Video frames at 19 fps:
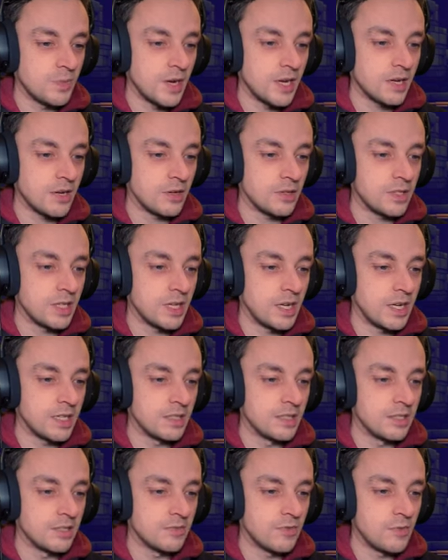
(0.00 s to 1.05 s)
back on the
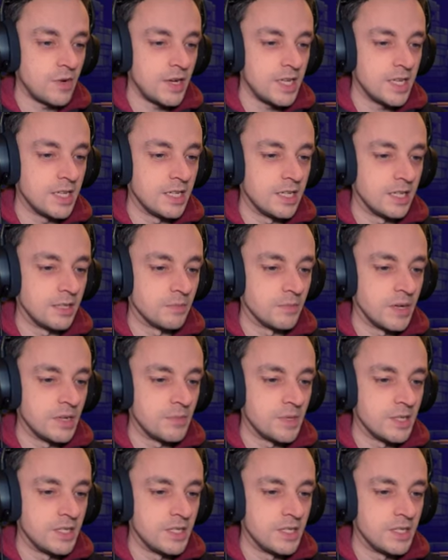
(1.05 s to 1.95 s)
Island of Awakening, maybe.